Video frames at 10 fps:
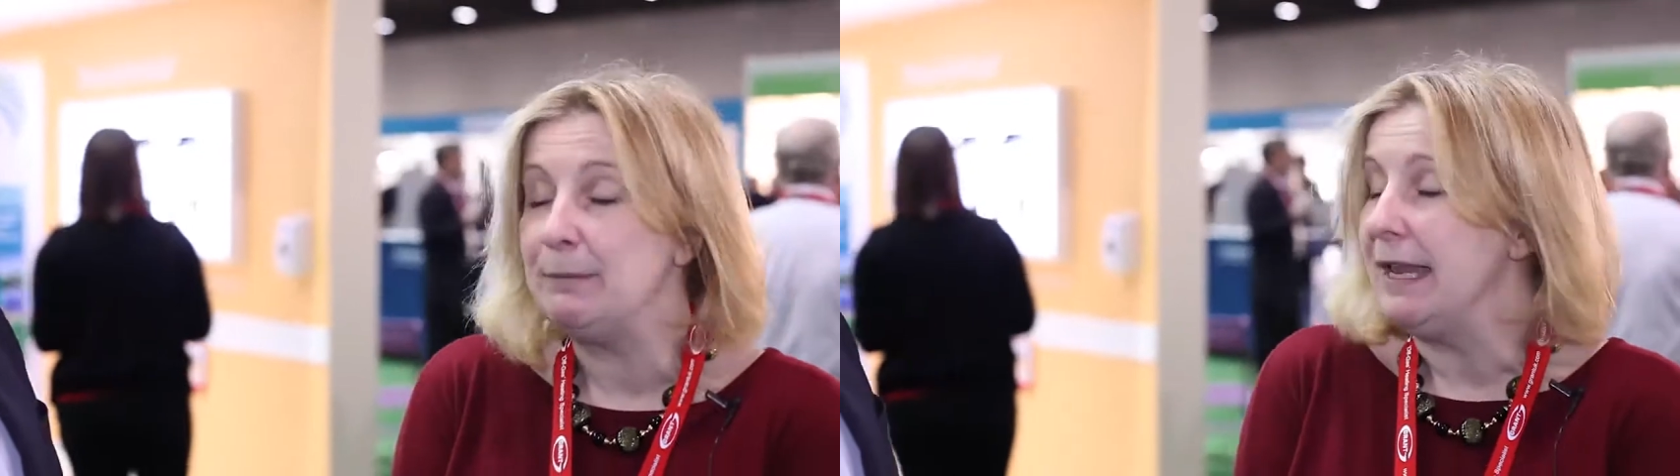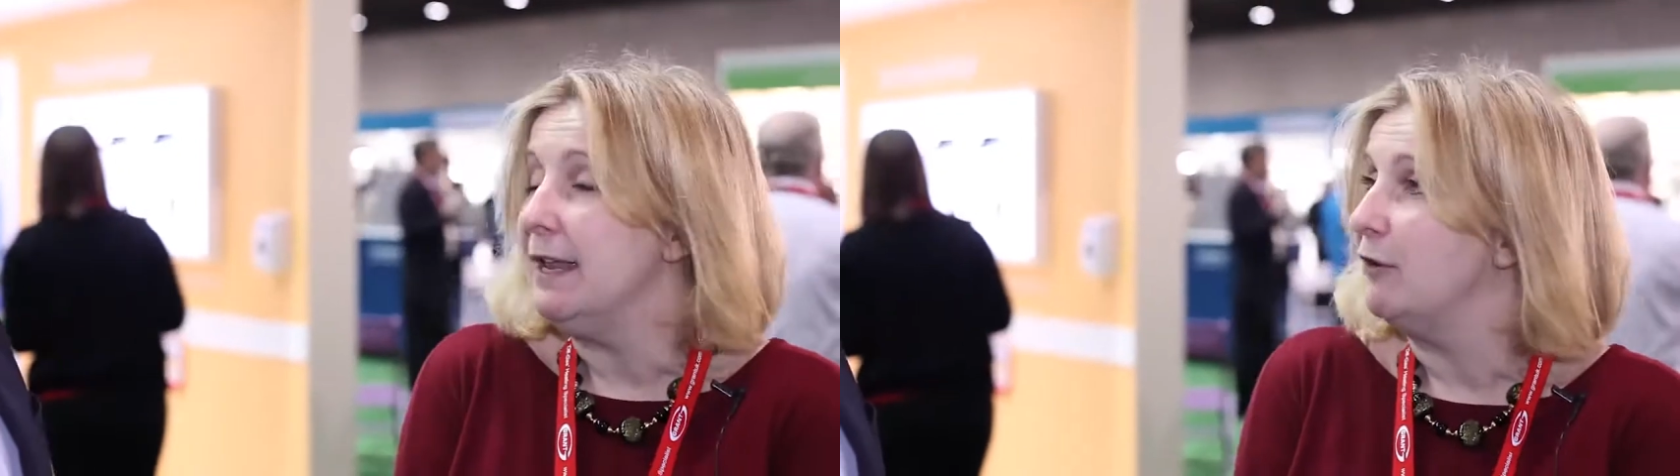
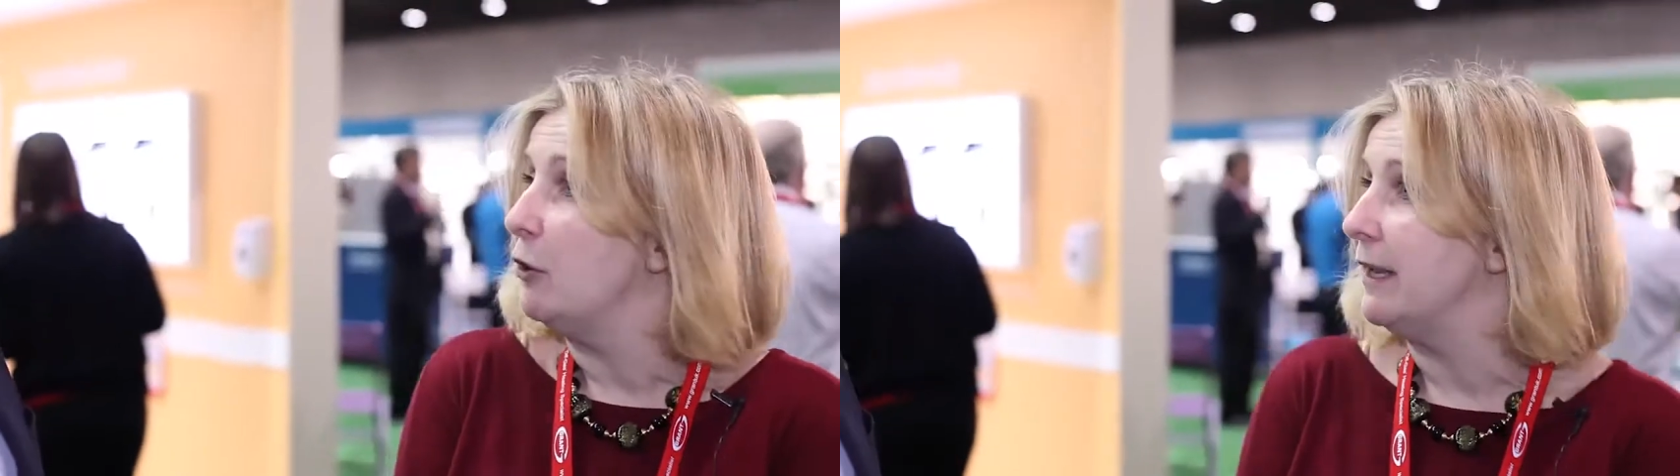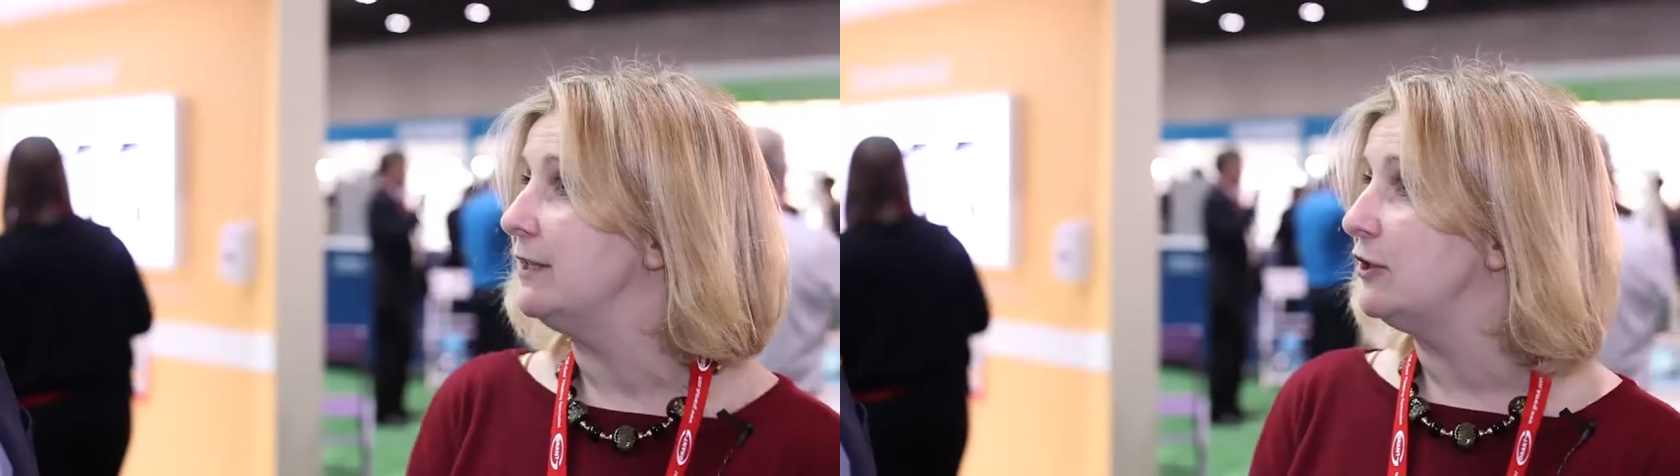be if
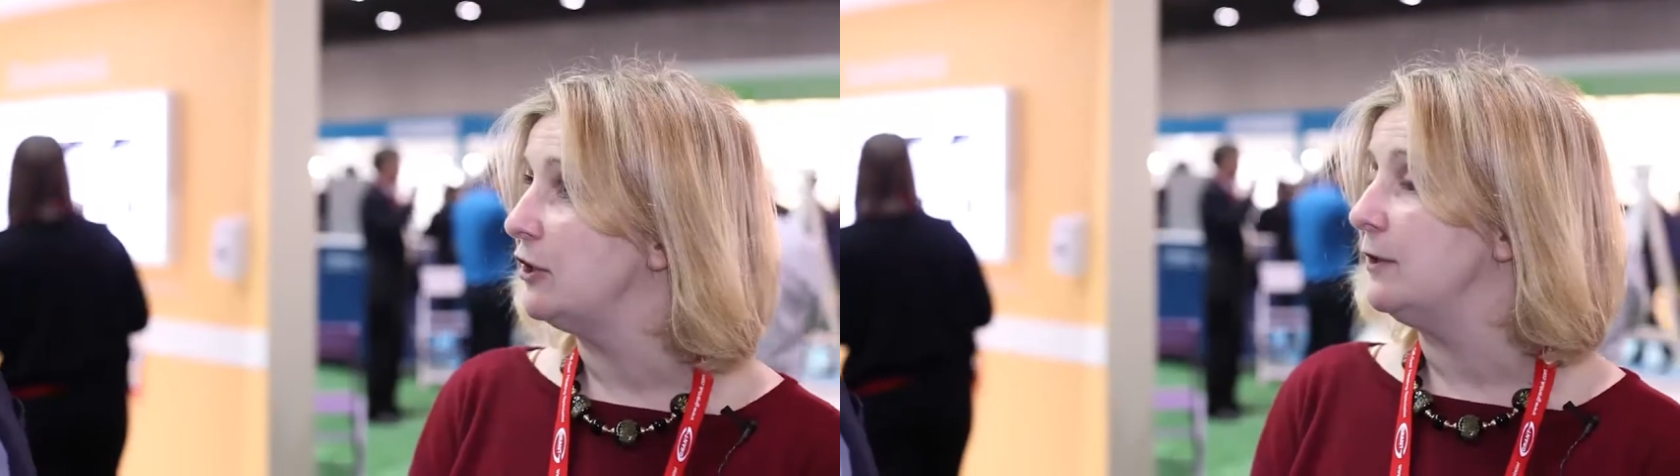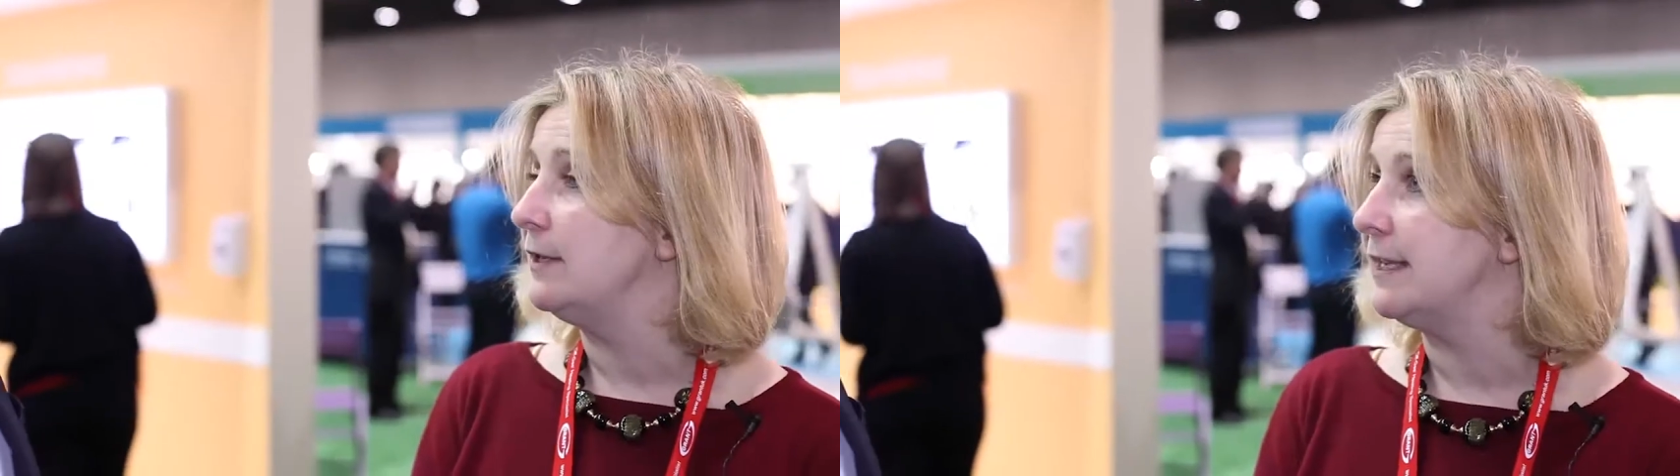you're
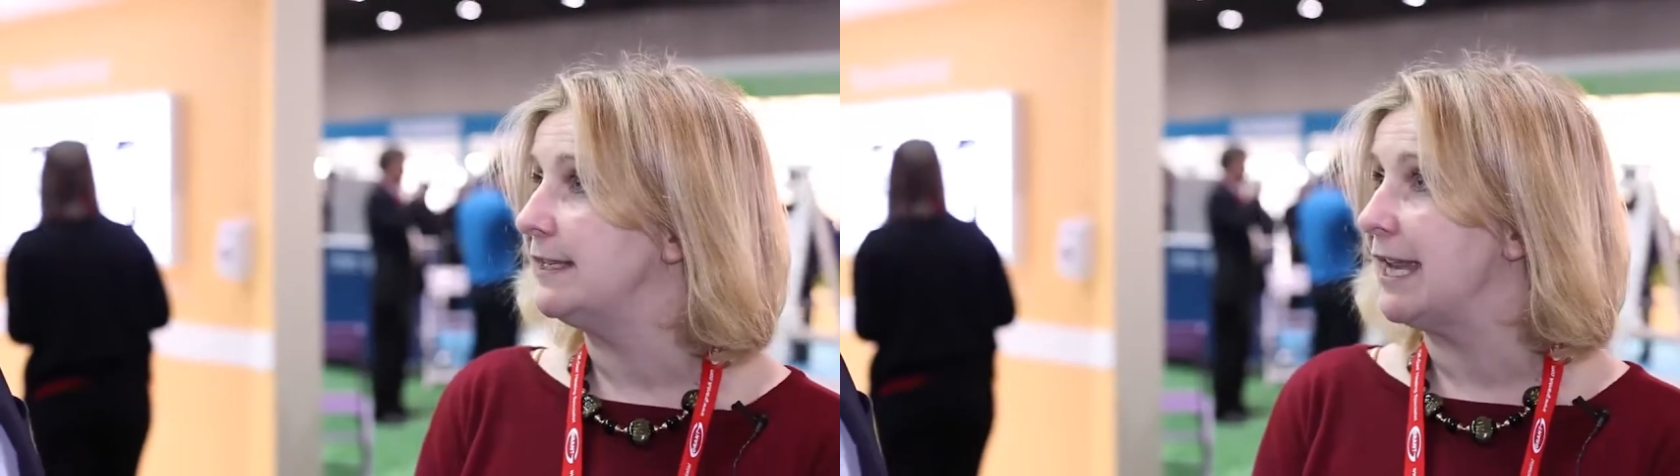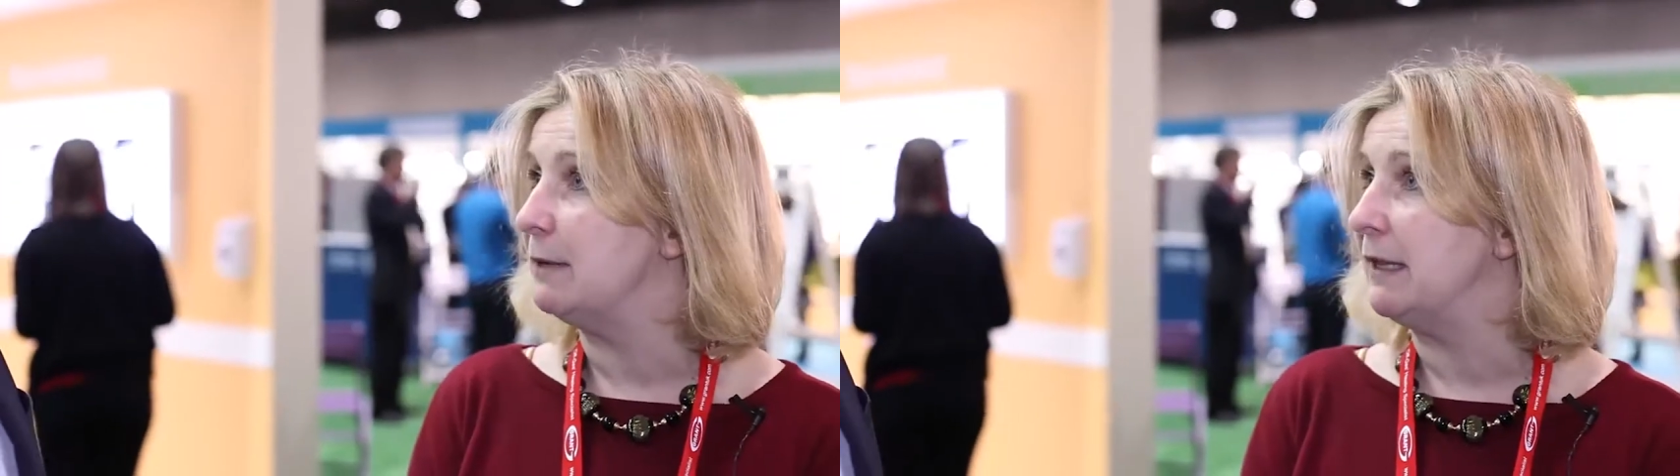into
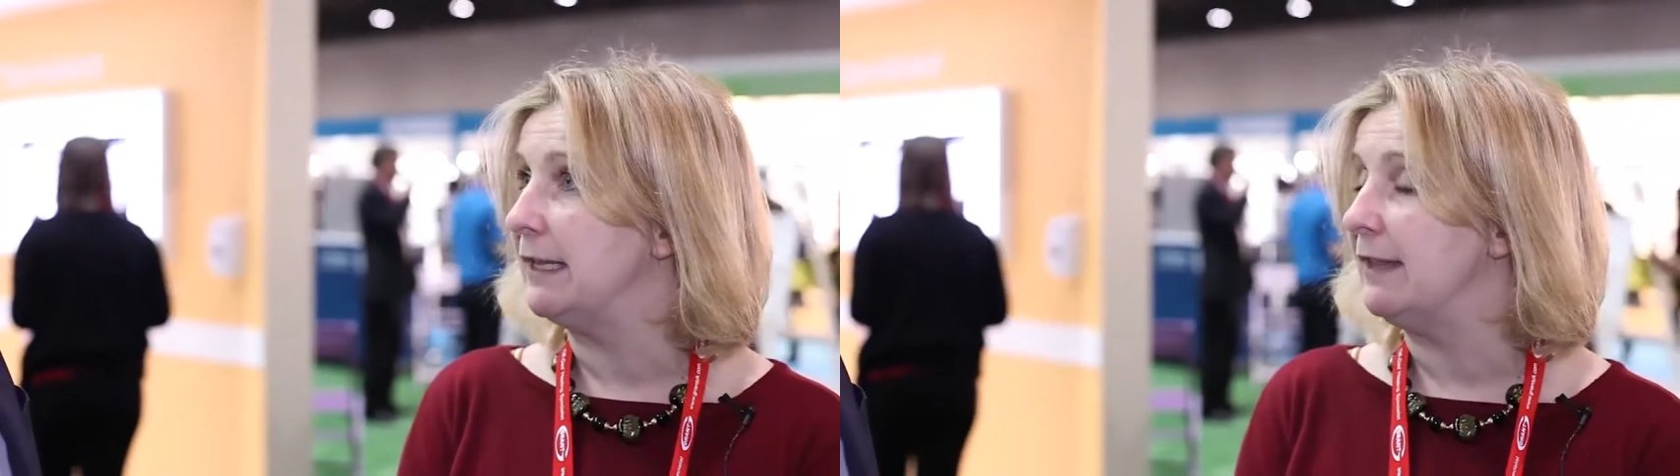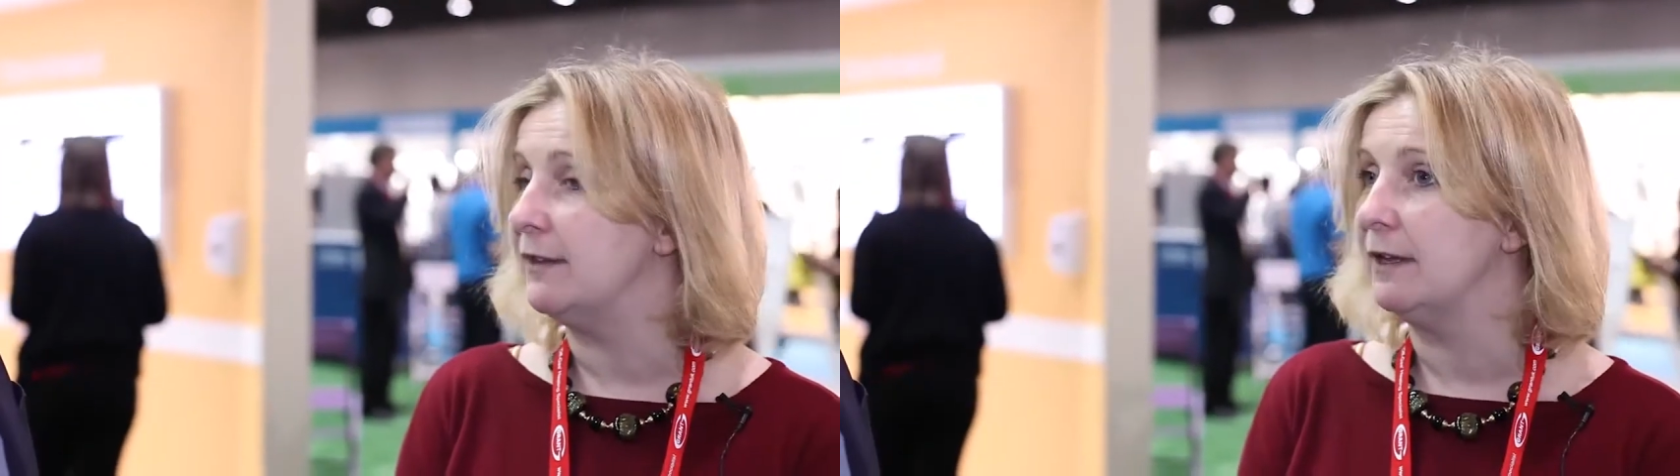
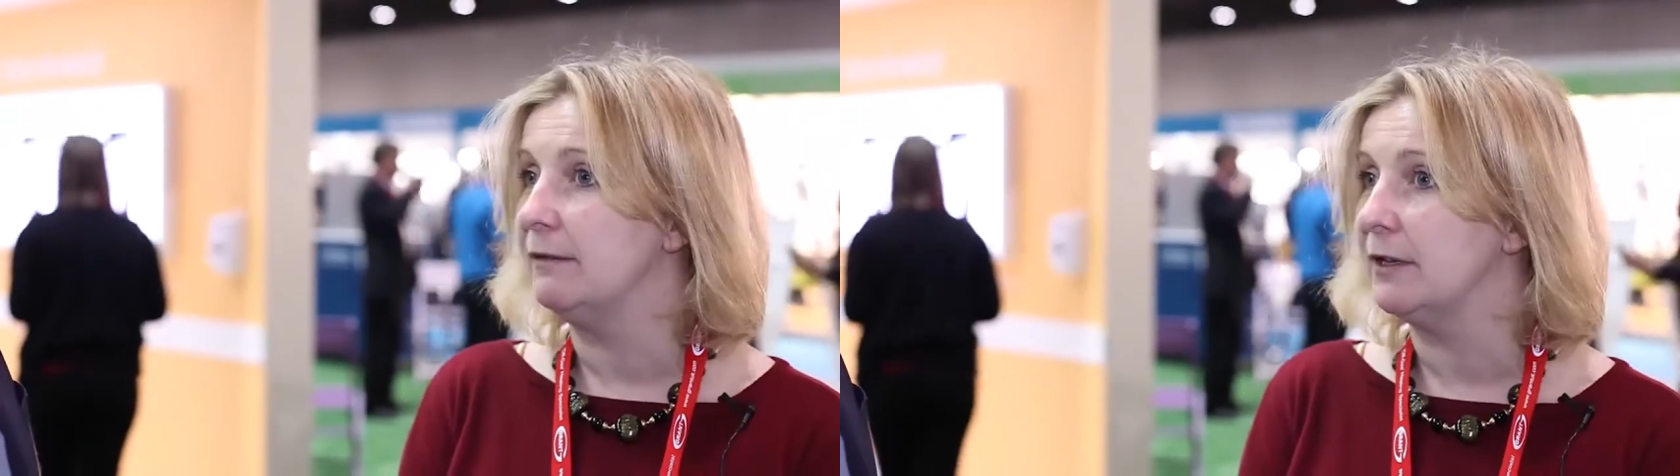sustainability in the